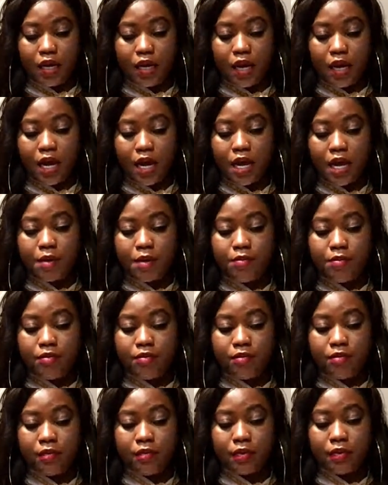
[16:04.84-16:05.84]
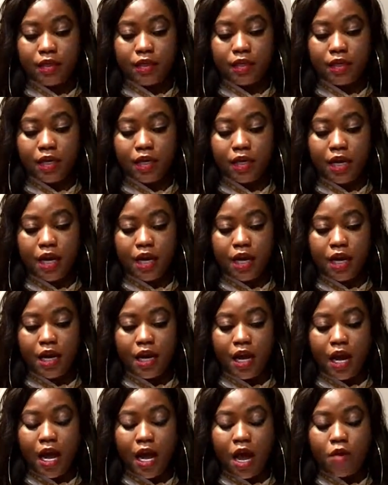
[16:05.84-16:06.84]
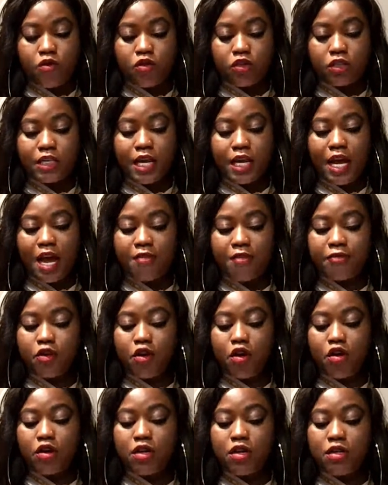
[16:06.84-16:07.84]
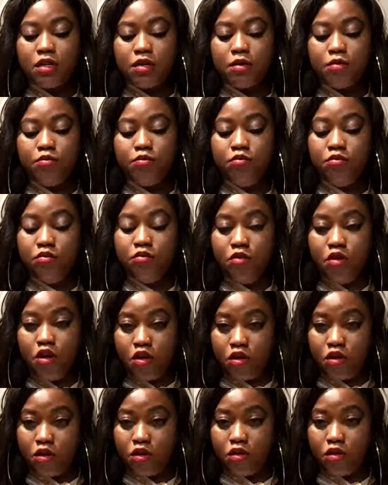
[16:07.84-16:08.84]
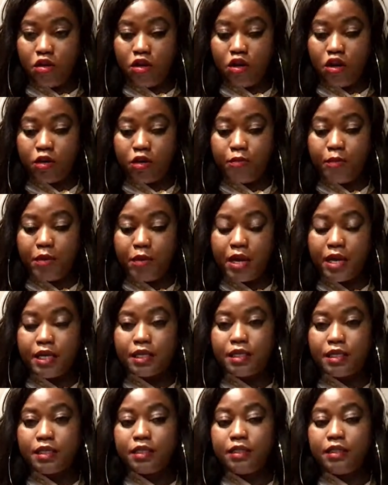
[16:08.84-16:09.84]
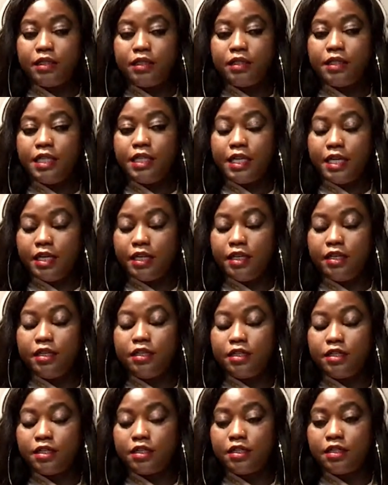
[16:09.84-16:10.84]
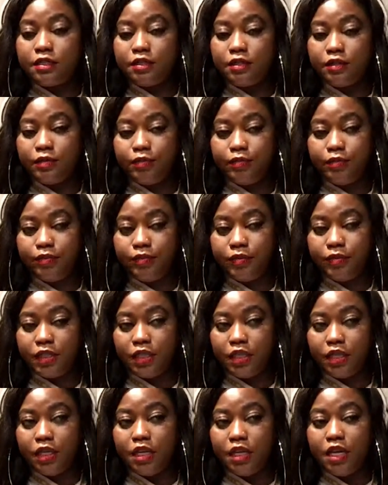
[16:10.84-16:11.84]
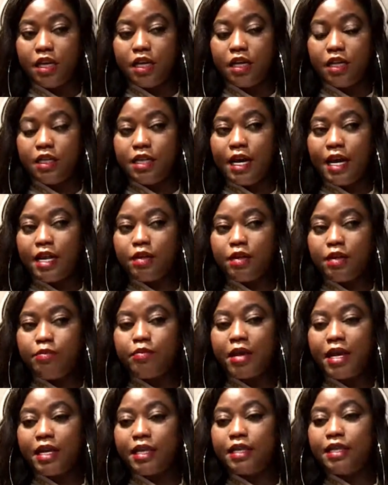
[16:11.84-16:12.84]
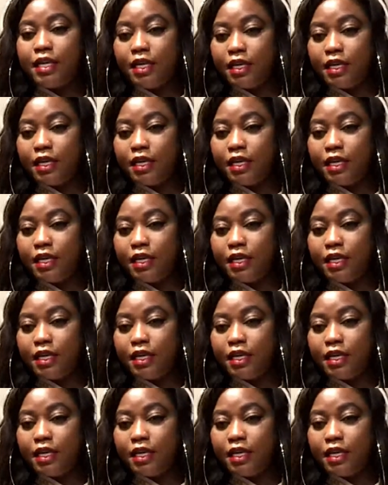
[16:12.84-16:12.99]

I would say I've done more unpaid deals than paid